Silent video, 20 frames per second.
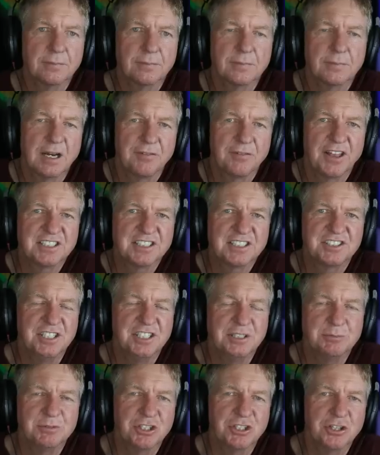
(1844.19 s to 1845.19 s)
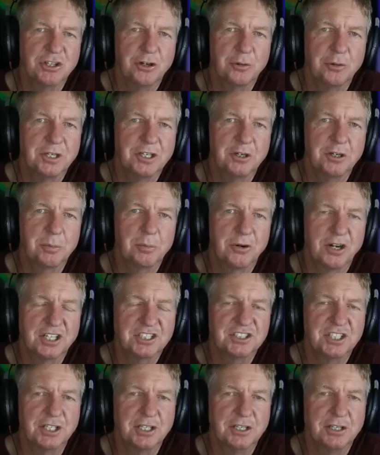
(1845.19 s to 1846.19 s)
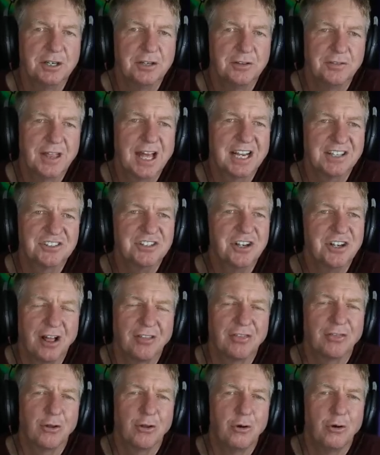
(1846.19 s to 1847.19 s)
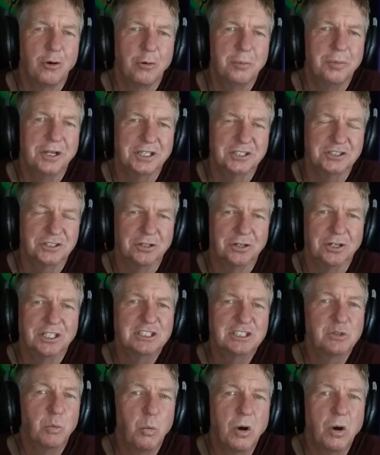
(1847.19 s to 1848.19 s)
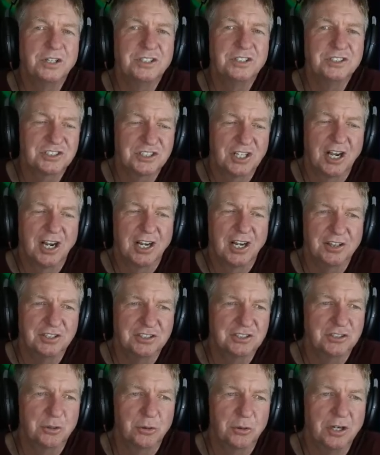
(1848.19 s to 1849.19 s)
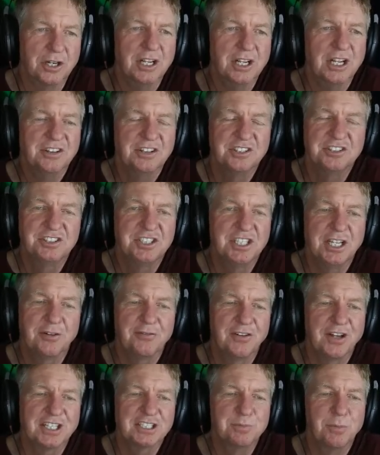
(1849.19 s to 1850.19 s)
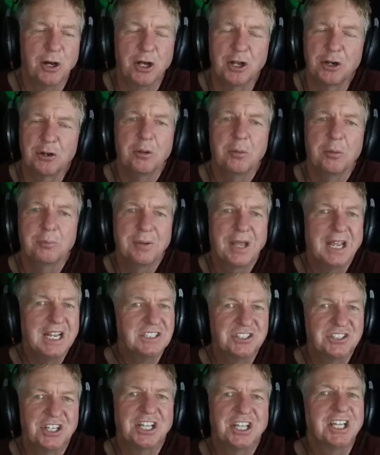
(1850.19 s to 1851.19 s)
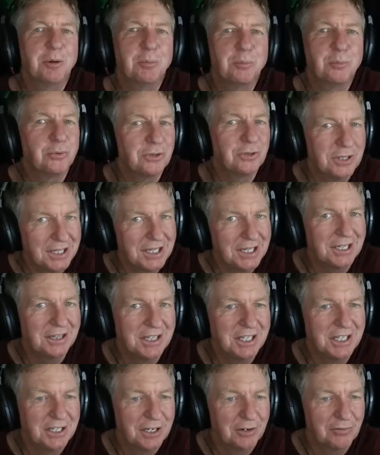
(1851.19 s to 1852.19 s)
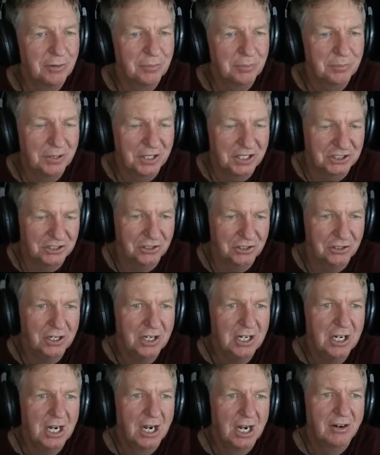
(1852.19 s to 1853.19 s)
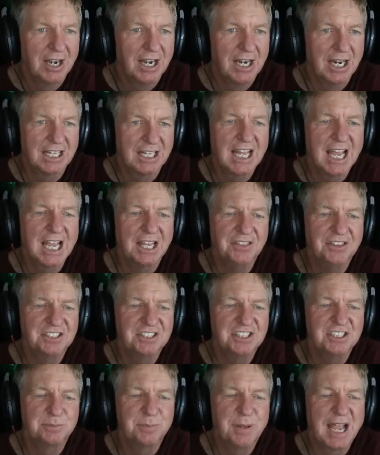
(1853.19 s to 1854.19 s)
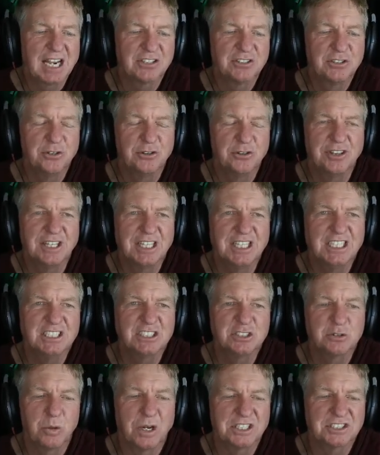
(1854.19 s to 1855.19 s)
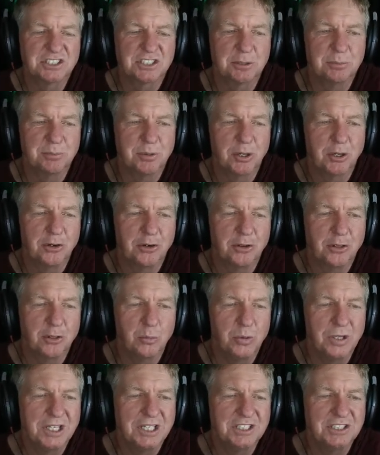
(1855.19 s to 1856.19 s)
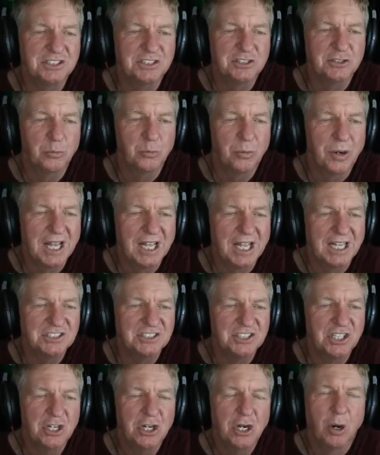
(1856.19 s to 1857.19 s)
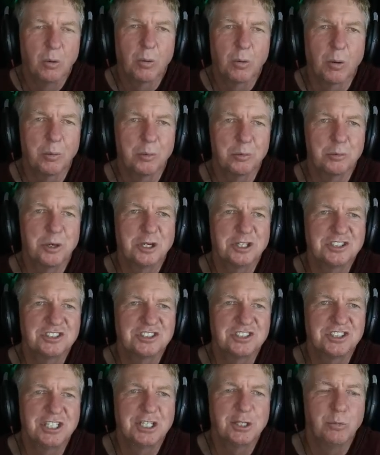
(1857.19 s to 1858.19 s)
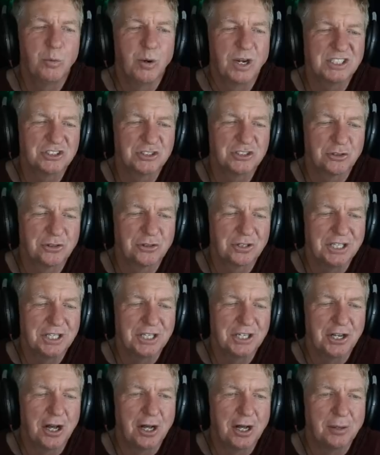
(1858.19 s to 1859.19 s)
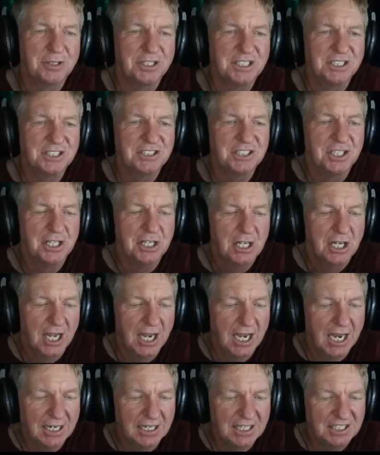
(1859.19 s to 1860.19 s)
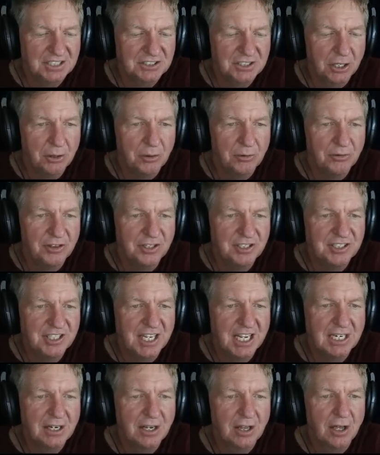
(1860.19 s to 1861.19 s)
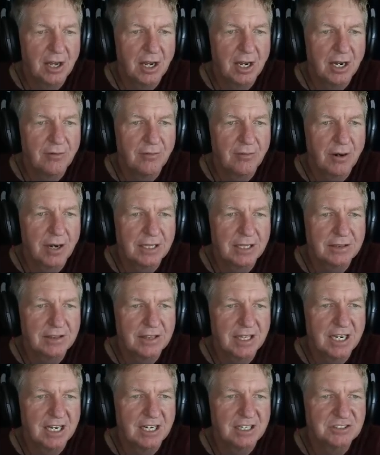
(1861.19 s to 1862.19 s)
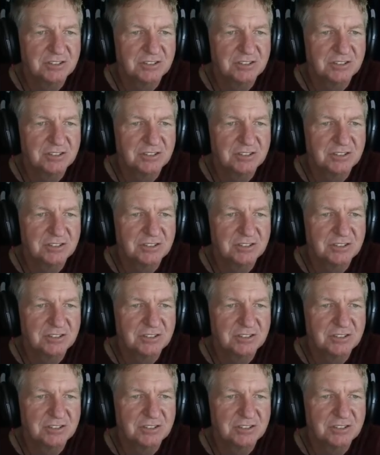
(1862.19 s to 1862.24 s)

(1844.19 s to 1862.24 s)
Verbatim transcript: Now, if that seems a little bit depressing, that's not the whole picture. It's one side of the story. The CFS model paints a completely different picture. All right, again, this is back to the east-west component of the winds, the reds, or we want to see westerly anomalies. And let's go the date line right there.